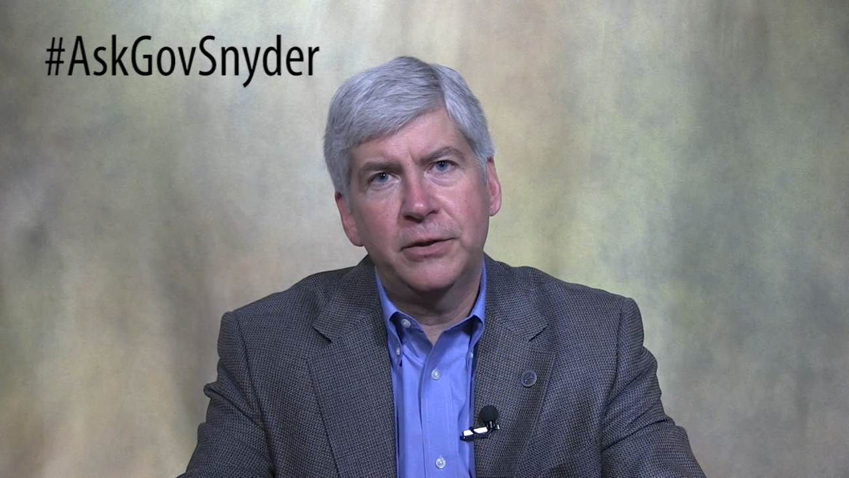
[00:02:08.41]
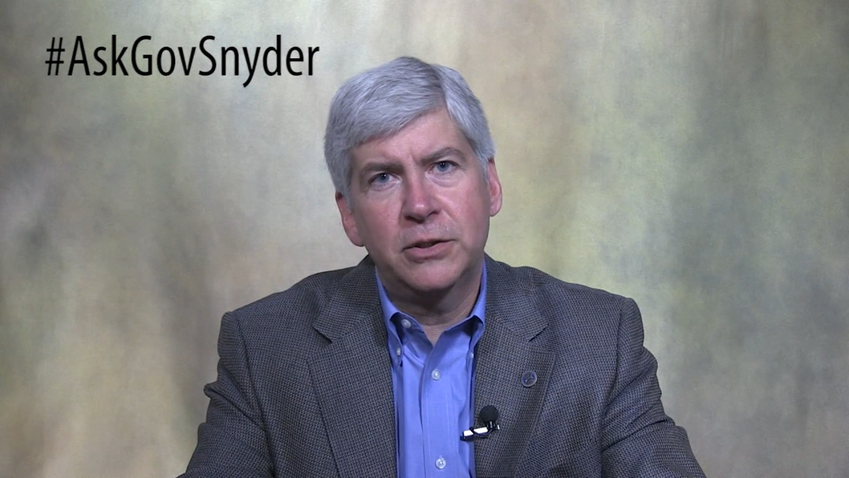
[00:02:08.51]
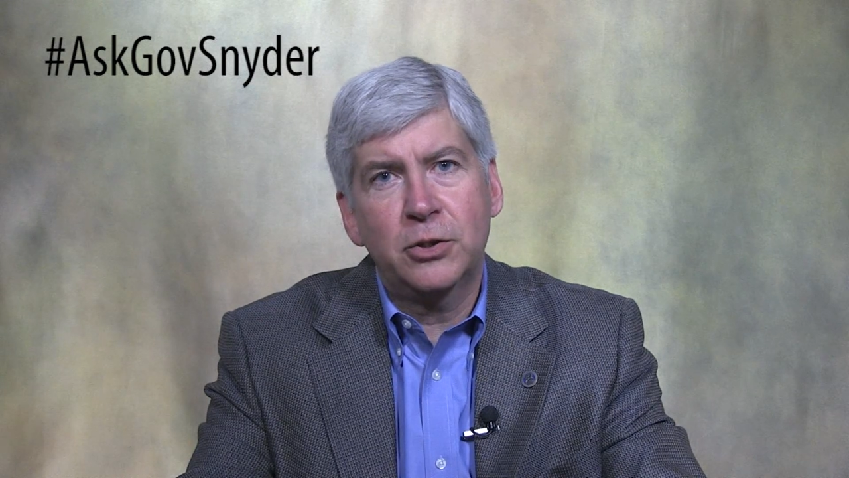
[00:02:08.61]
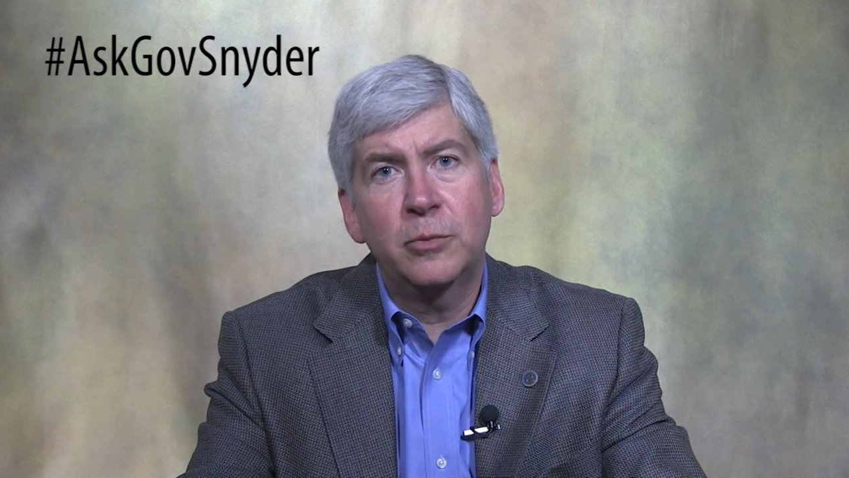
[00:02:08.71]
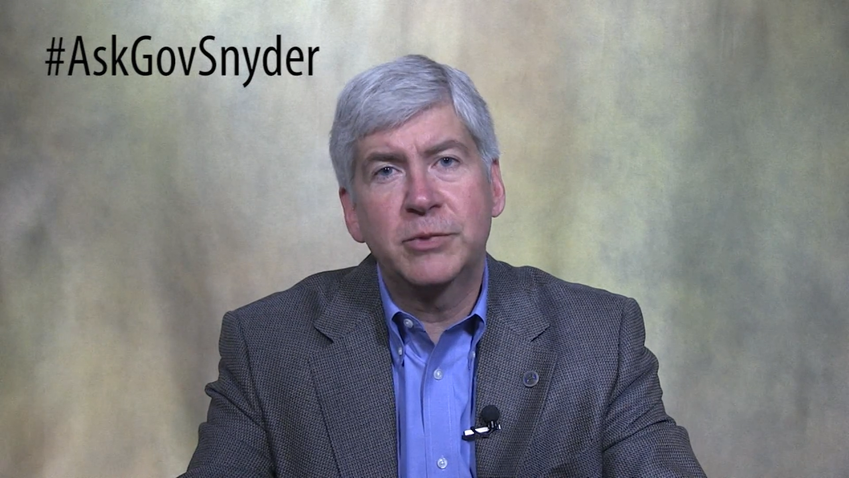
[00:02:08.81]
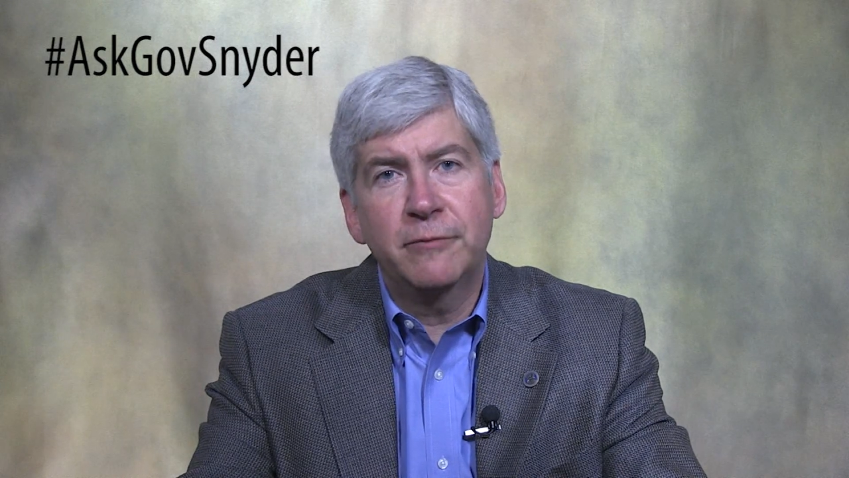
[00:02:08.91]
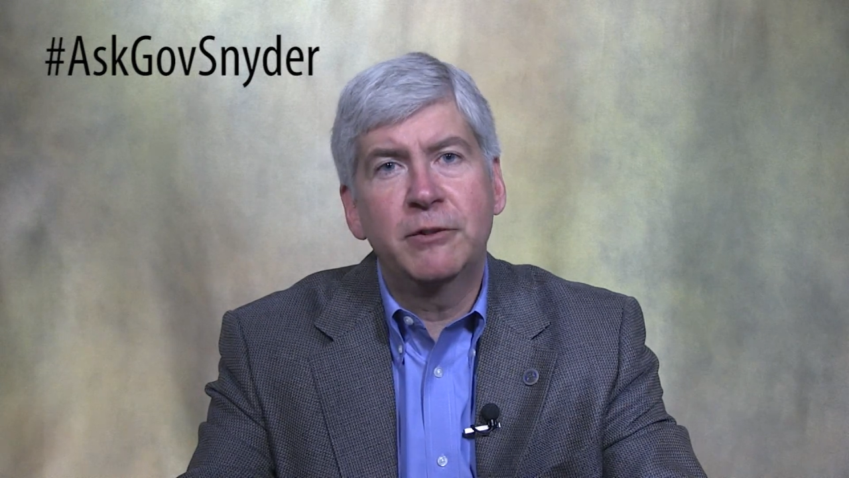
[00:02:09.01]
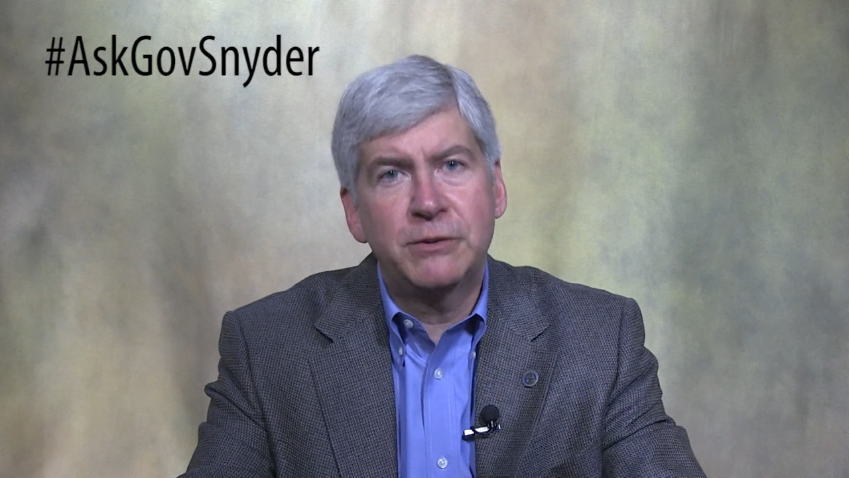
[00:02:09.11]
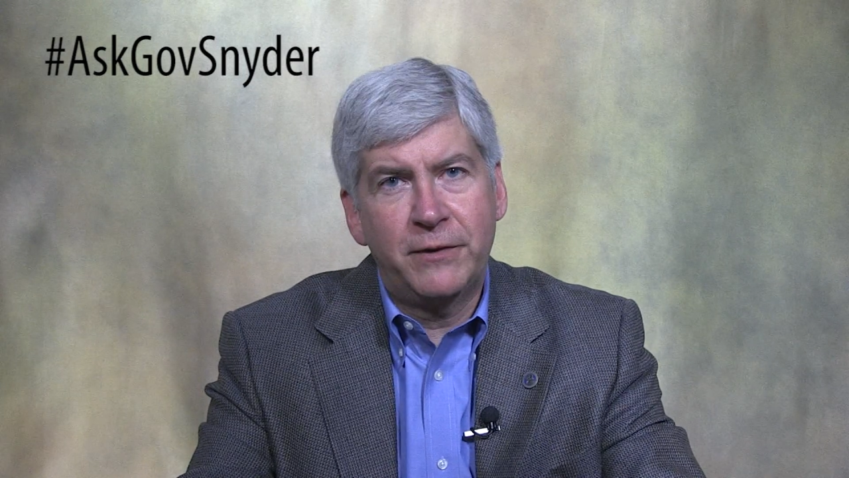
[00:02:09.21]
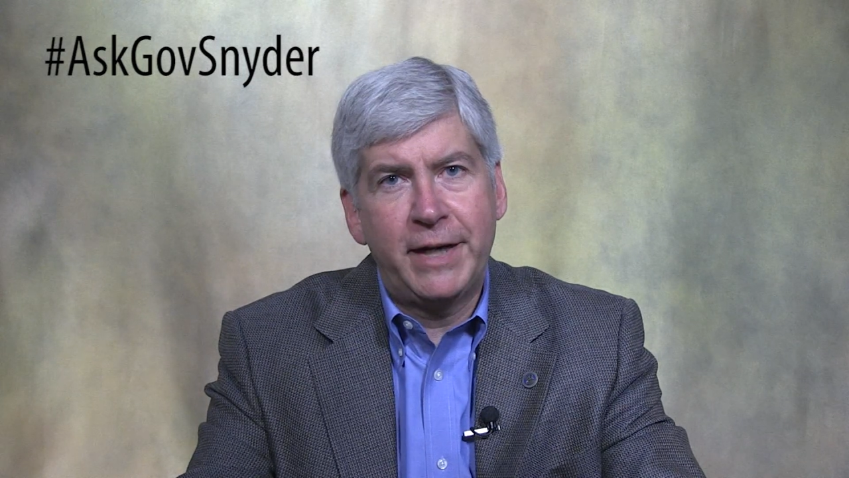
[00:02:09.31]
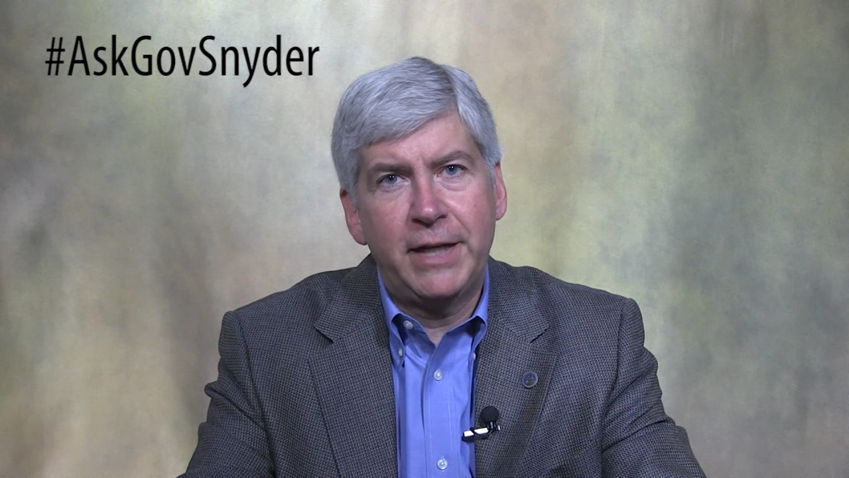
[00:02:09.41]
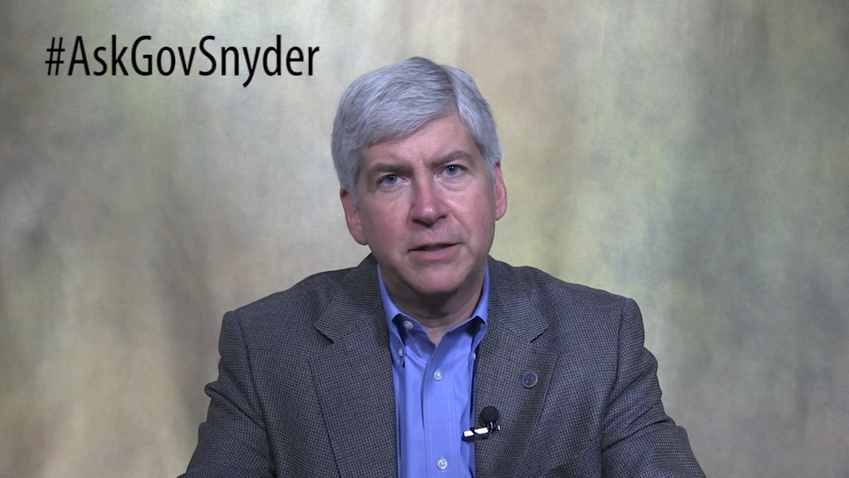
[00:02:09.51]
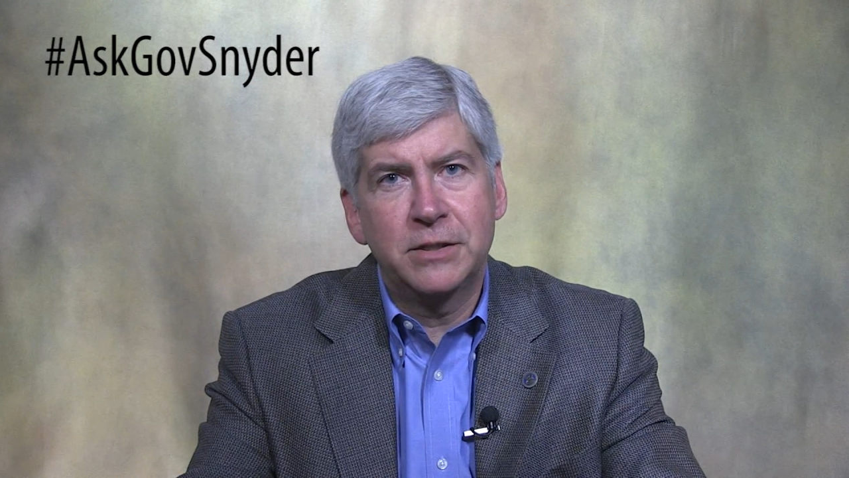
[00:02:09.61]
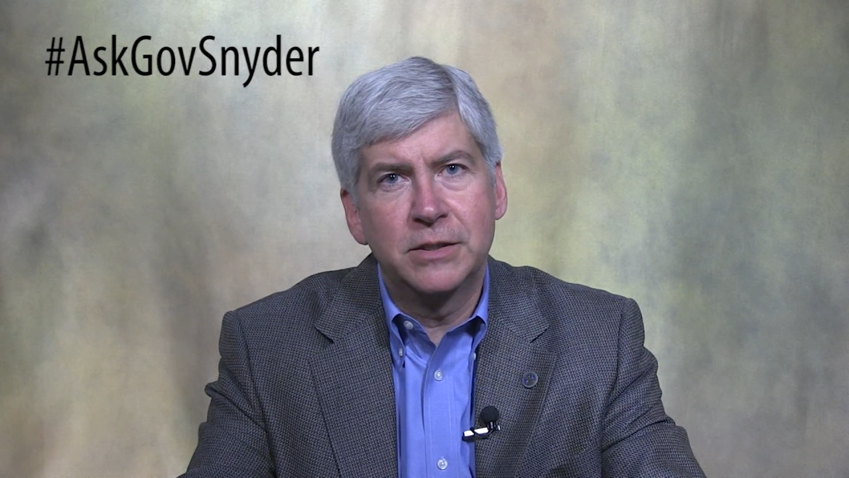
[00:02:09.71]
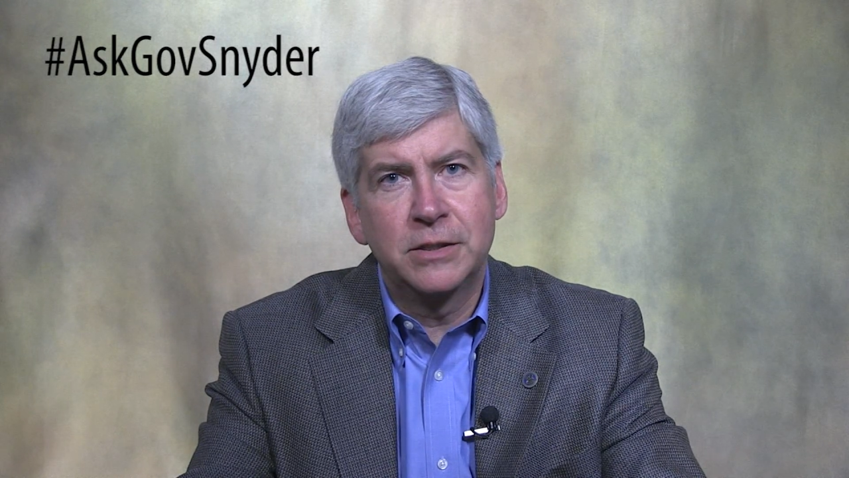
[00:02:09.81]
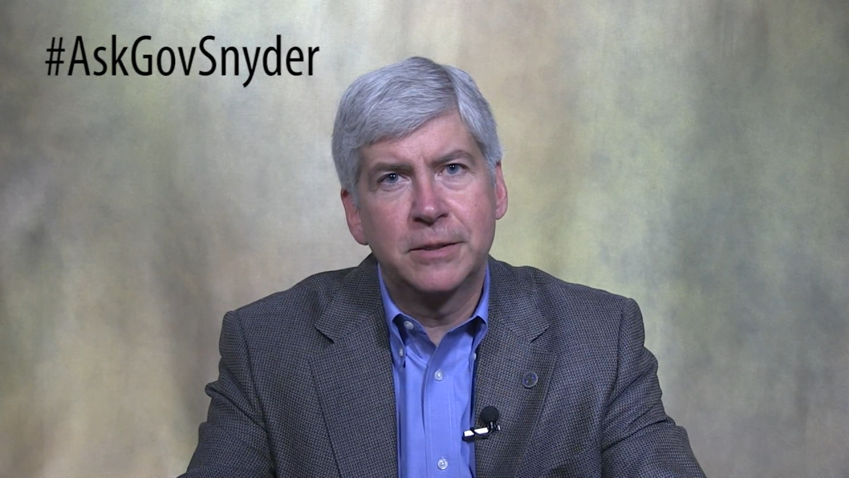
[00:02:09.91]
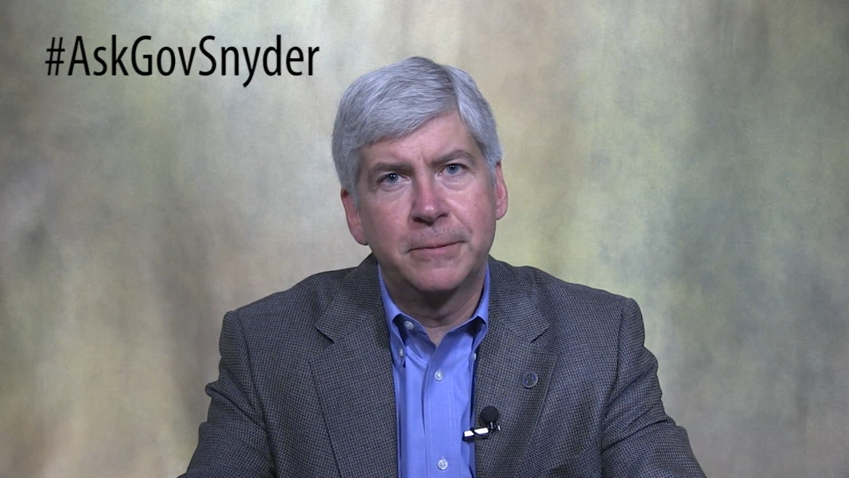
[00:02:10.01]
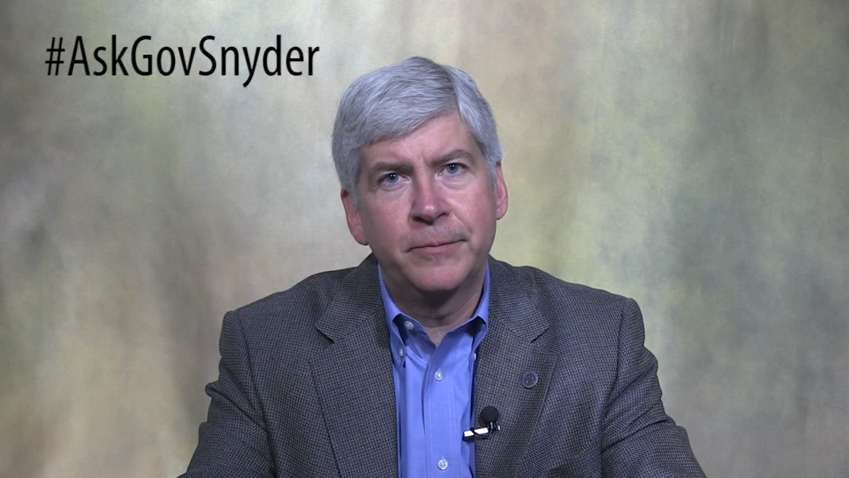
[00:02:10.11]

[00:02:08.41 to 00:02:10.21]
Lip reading: in terms of its finances.